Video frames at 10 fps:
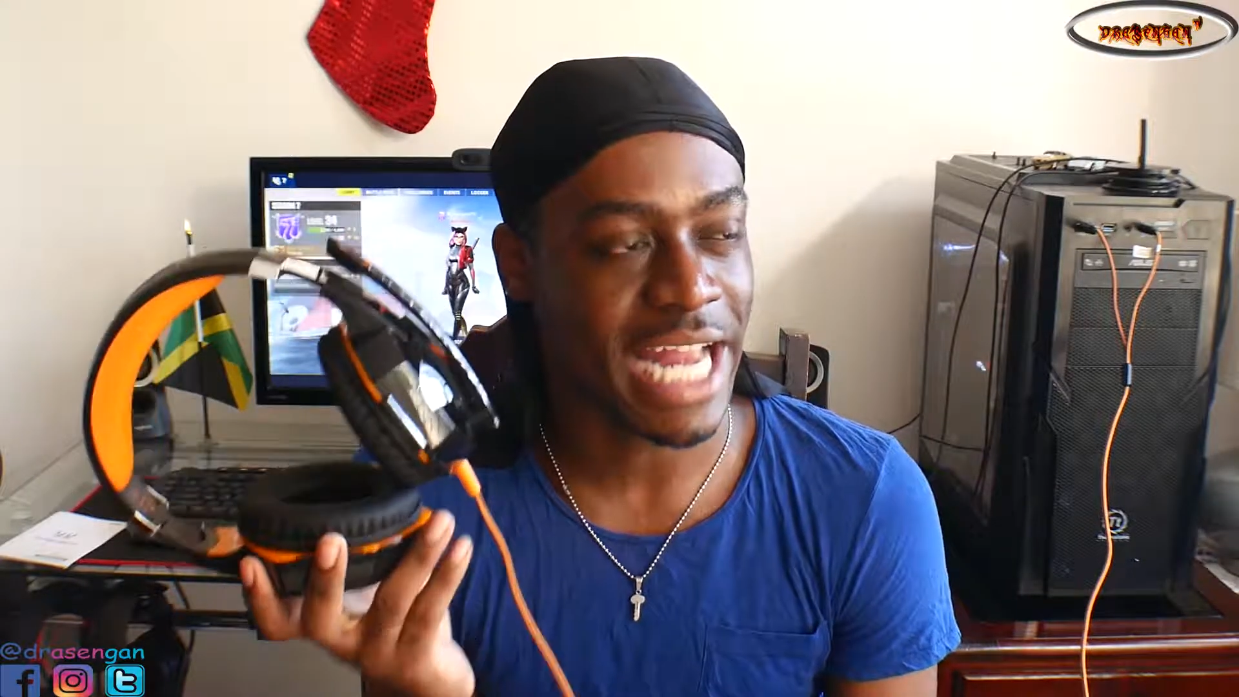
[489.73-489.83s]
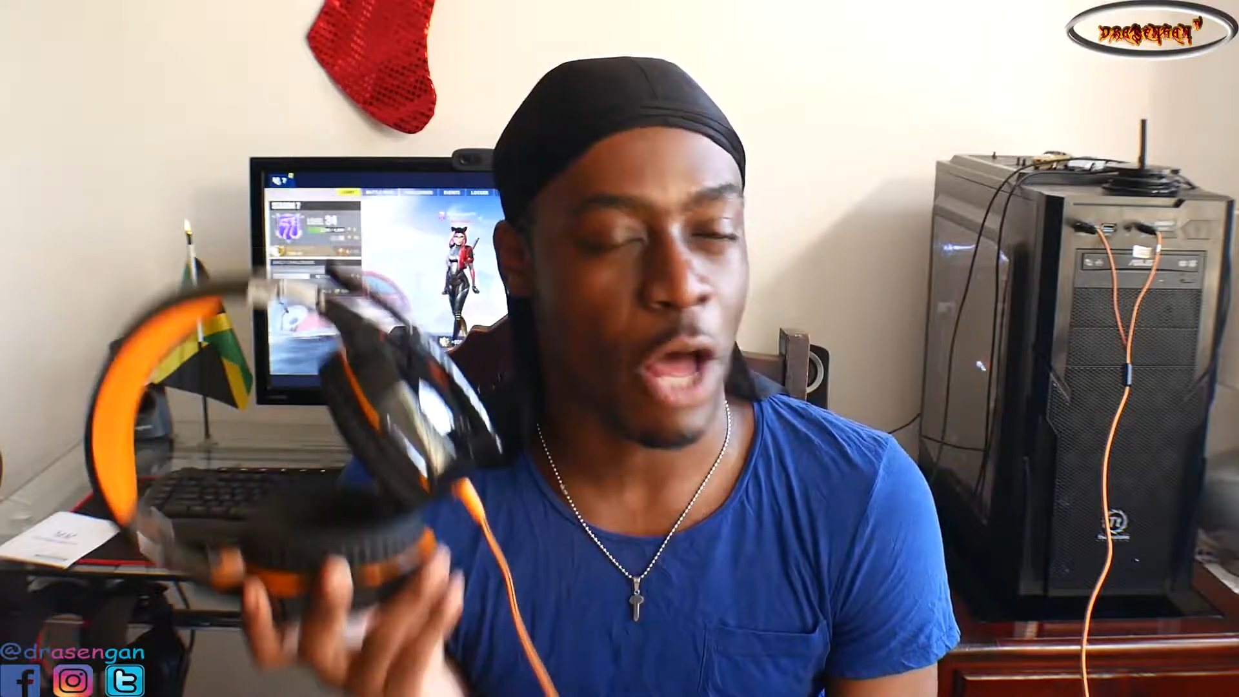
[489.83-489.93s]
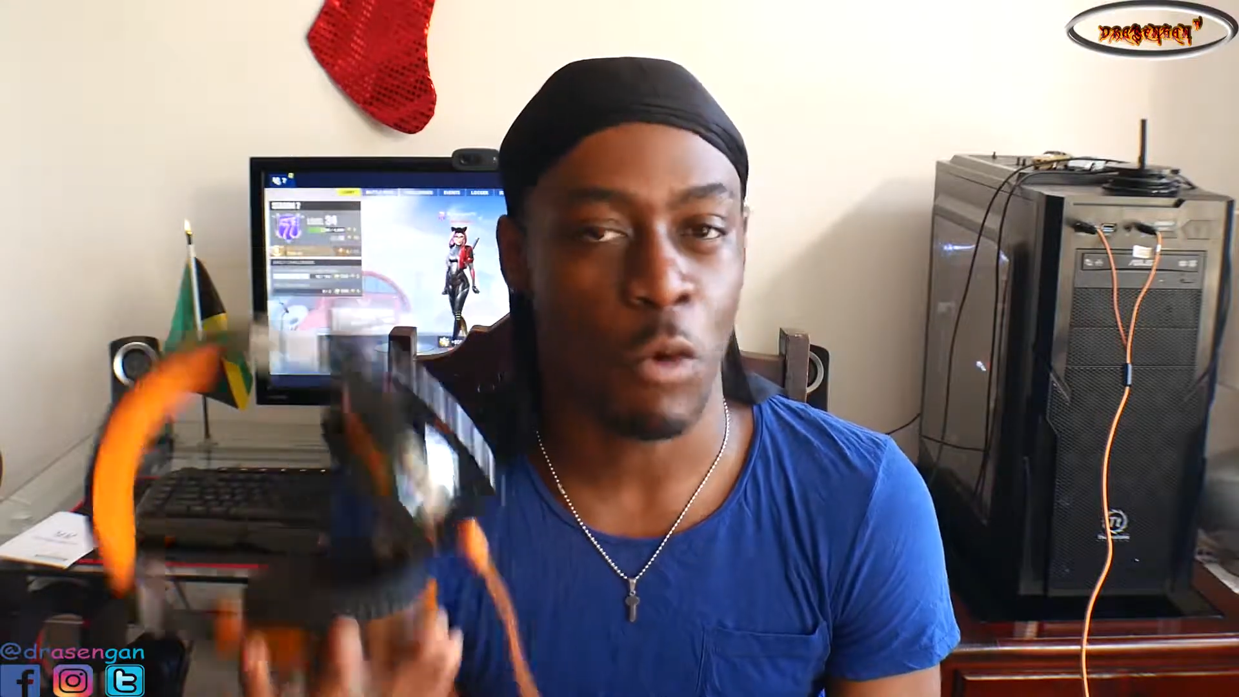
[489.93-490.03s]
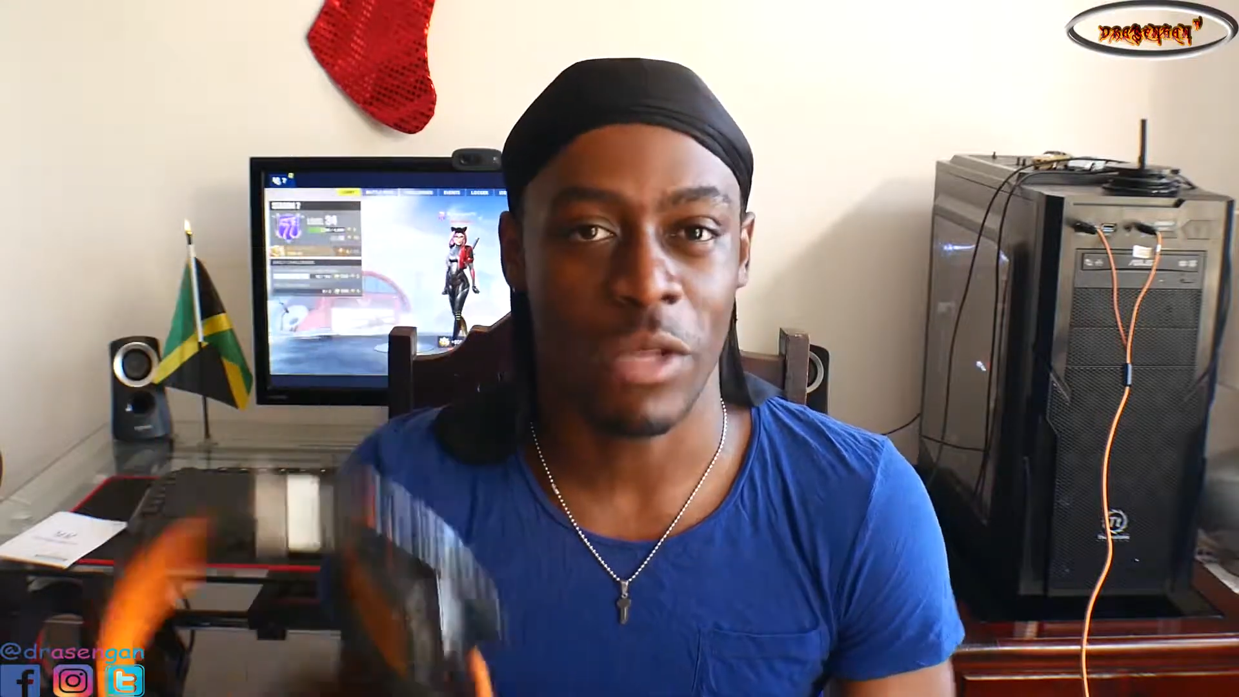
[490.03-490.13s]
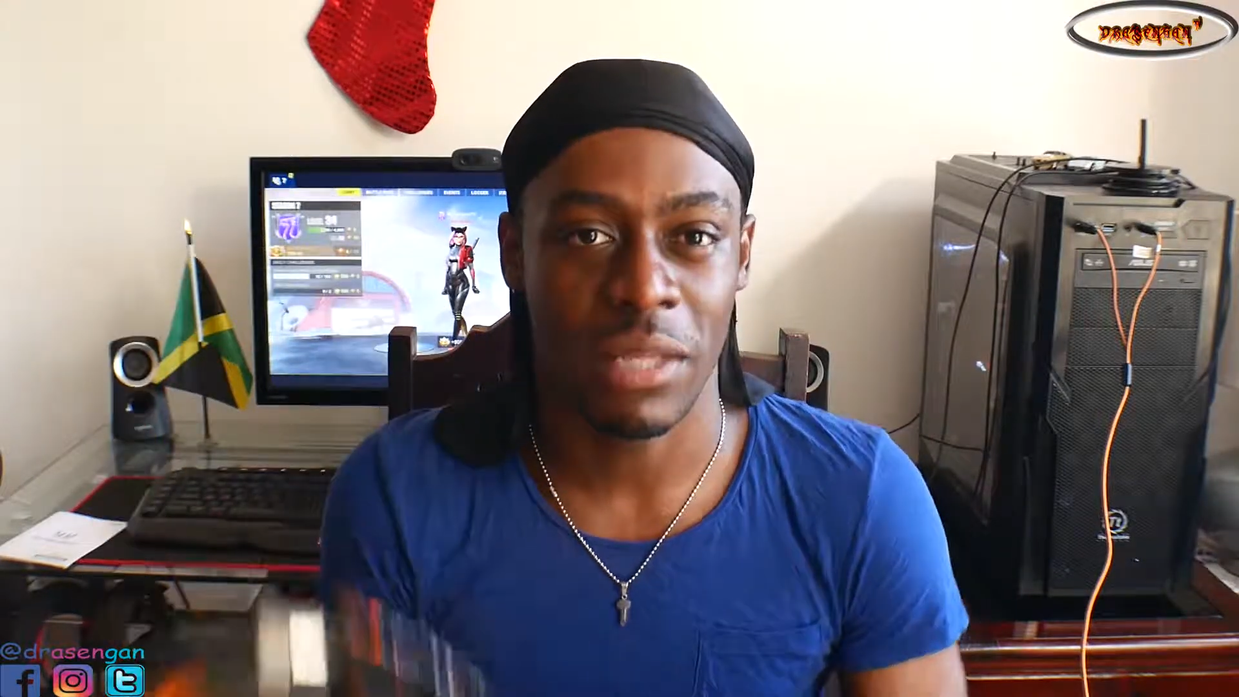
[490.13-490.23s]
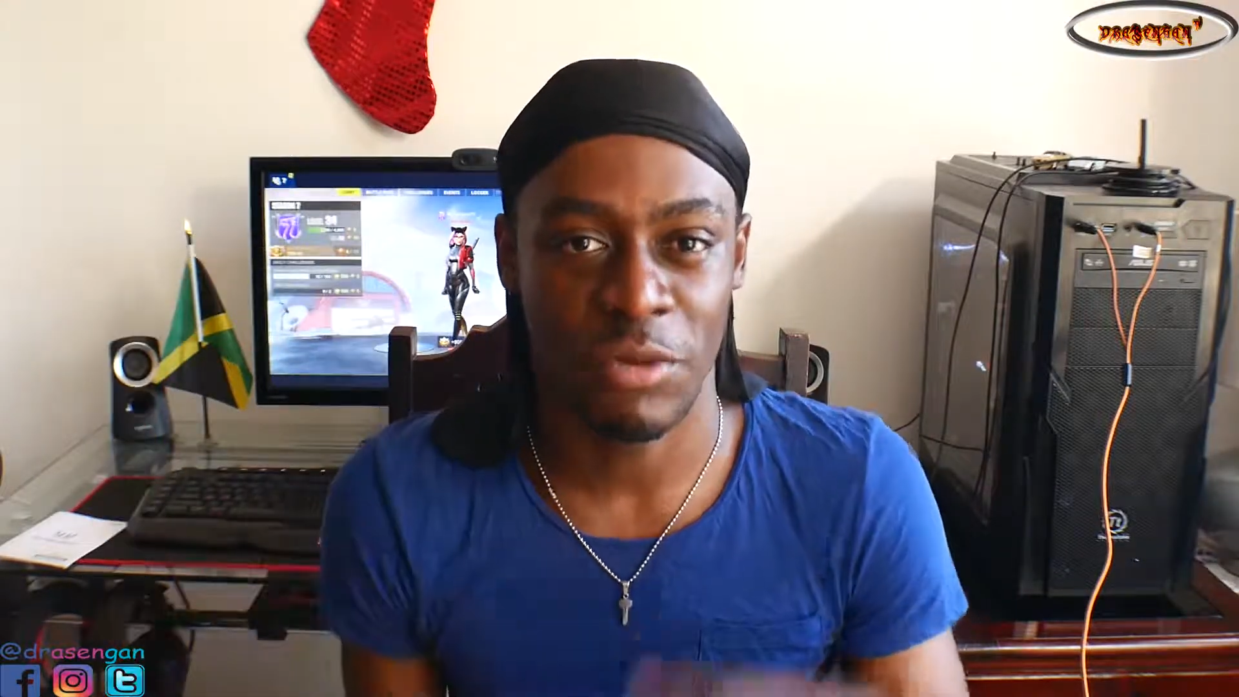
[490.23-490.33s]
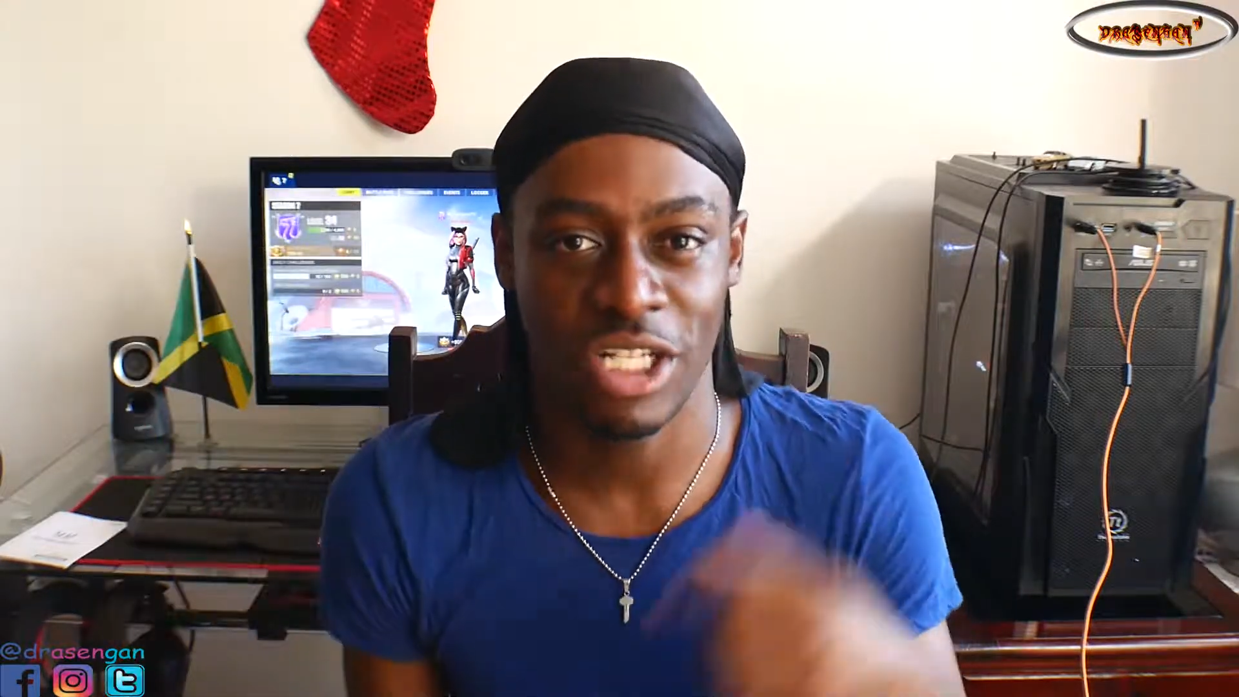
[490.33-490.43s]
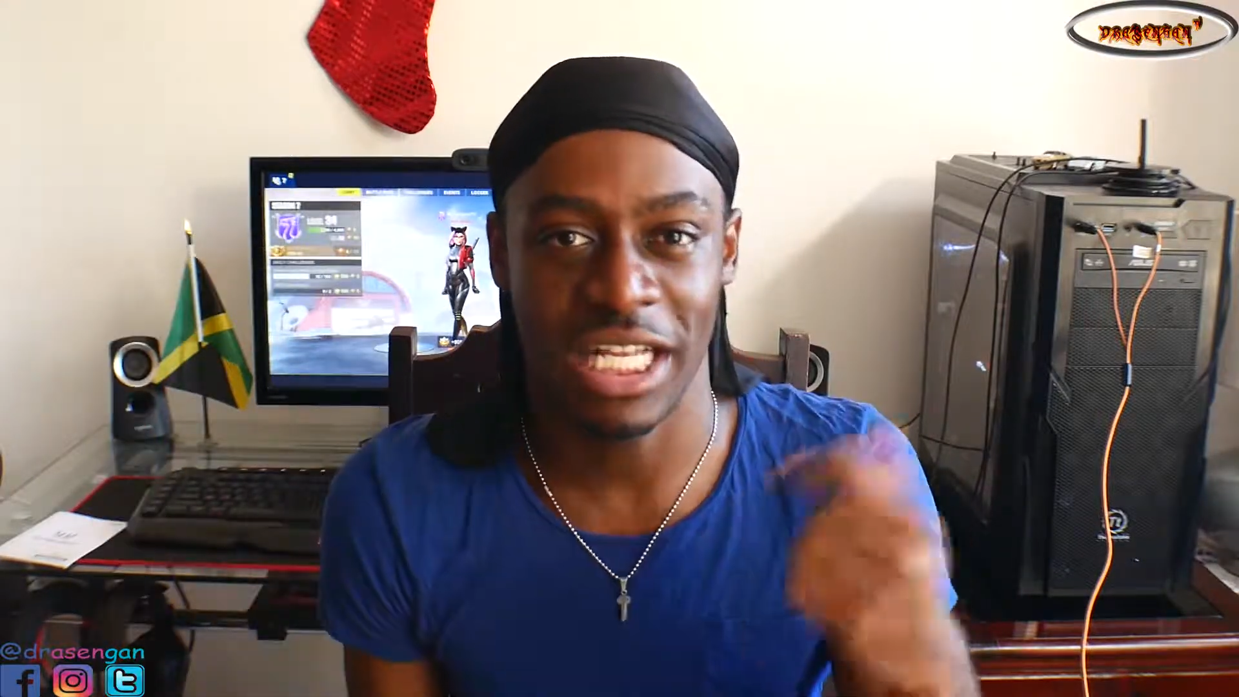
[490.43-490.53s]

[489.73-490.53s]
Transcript: I will put